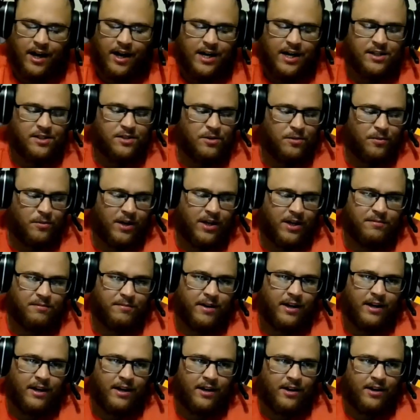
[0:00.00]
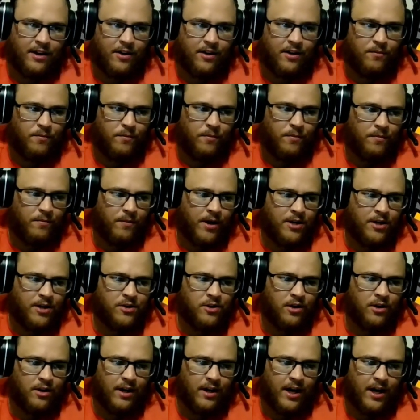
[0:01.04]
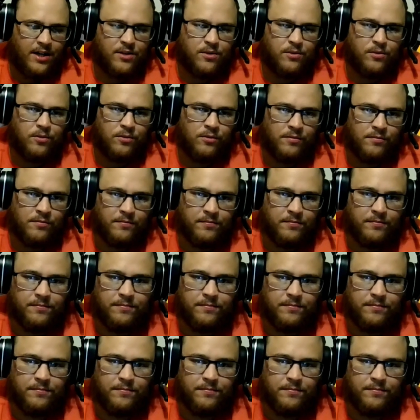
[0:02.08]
High school was, man. Where did you go to high school?